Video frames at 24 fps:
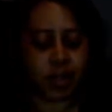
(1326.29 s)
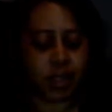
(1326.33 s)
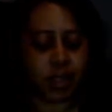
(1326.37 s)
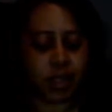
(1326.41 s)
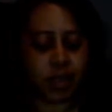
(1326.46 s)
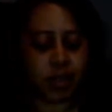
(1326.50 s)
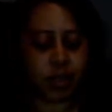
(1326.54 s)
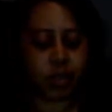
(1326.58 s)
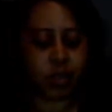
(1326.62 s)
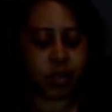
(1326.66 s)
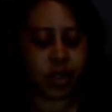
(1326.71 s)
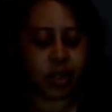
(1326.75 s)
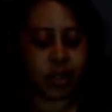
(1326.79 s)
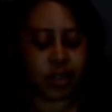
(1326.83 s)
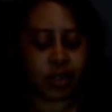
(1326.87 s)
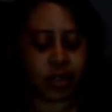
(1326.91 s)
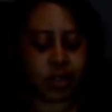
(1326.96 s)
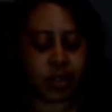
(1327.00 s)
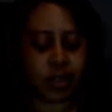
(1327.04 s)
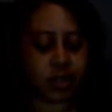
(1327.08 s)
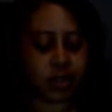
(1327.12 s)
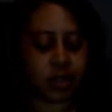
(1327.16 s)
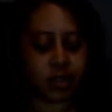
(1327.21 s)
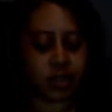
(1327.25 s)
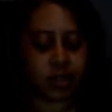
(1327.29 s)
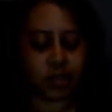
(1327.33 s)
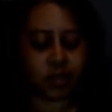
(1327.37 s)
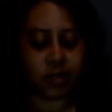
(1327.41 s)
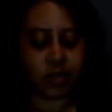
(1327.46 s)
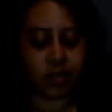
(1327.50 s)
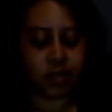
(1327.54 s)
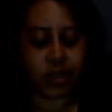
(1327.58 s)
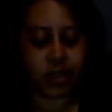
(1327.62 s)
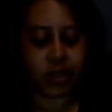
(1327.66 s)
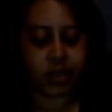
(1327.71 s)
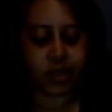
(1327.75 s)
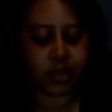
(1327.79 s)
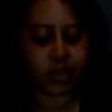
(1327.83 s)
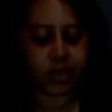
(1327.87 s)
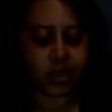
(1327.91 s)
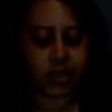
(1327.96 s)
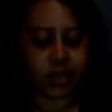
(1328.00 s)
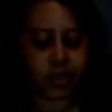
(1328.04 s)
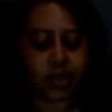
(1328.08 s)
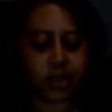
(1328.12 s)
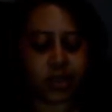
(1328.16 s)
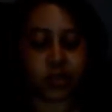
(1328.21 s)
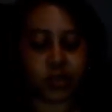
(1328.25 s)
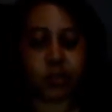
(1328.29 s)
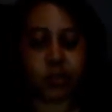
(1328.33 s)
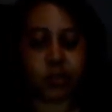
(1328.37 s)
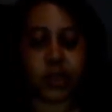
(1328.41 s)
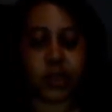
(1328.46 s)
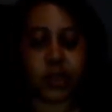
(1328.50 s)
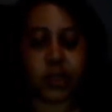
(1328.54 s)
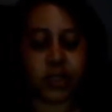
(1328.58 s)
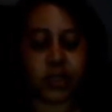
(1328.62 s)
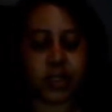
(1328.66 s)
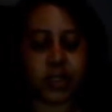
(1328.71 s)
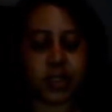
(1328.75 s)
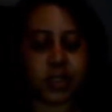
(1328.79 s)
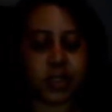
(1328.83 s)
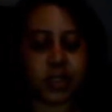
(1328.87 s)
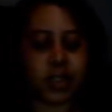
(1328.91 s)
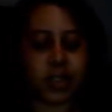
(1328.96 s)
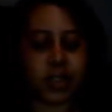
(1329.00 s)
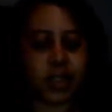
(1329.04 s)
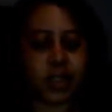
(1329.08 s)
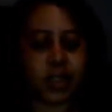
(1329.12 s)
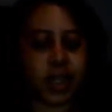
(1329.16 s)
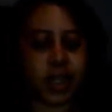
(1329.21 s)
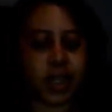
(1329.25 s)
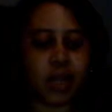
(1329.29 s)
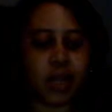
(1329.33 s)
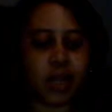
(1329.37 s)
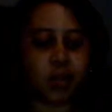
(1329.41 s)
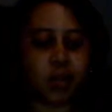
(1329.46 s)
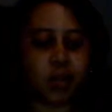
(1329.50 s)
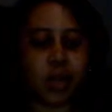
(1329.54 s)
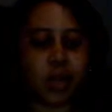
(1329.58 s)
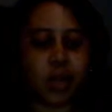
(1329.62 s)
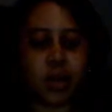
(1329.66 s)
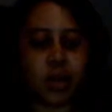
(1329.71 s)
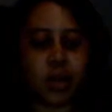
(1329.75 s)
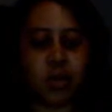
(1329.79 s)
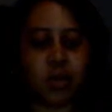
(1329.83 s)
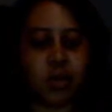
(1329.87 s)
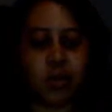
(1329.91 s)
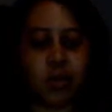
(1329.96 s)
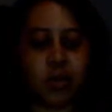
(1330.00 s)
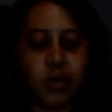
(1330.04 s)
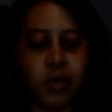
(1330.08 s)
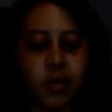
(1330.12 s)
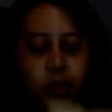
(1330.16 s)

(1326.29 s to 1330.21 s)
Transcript: I mean, I could, when I say smell it, it, it hadn't been opened,